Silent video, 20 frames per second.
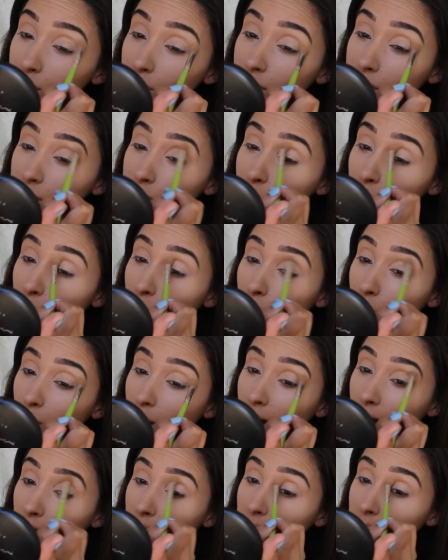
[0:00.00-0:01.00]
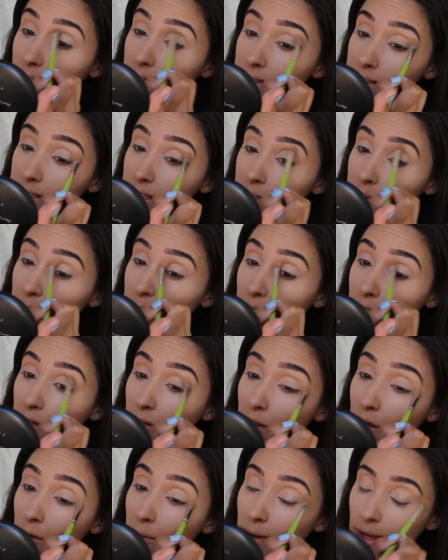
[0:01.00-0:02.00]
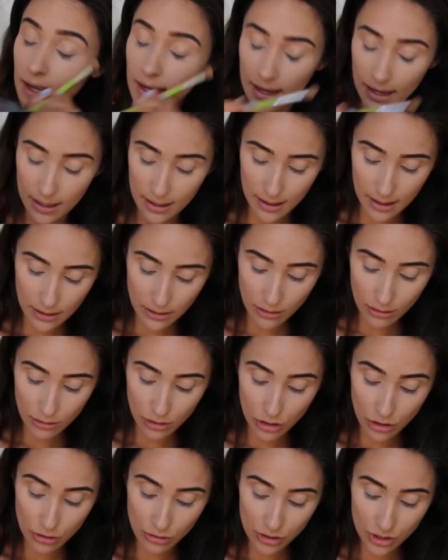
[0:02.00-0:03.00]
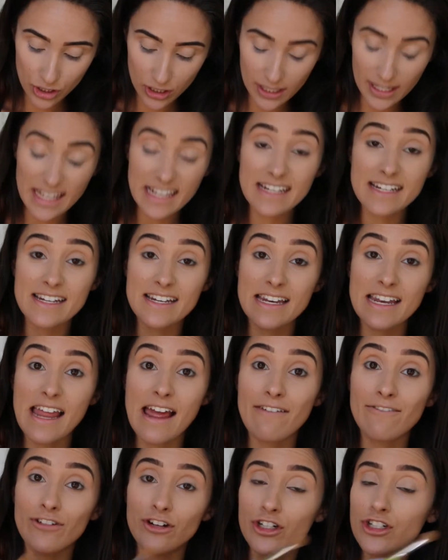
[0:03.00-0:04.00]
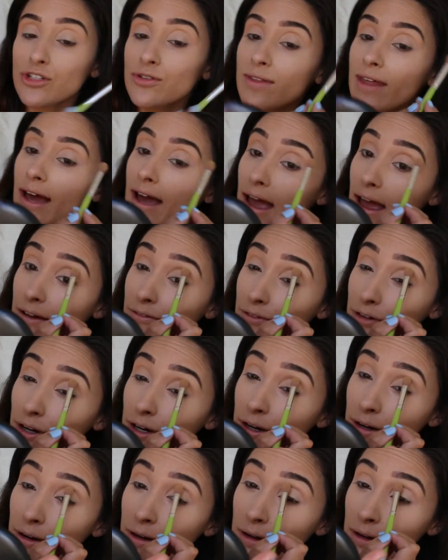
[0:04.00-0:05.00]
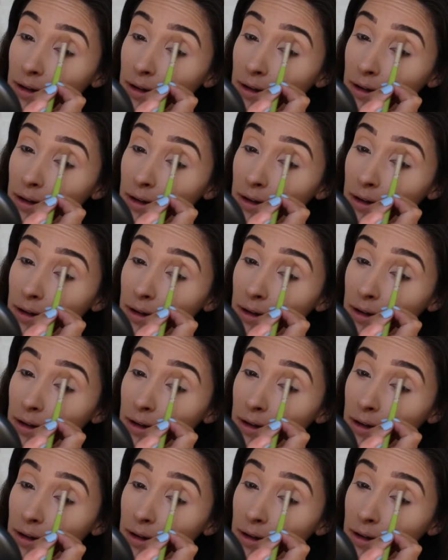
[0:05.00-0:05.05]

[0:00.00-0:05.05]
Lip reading: So this whole eye look is going to be glowy, and I usually never do that ever.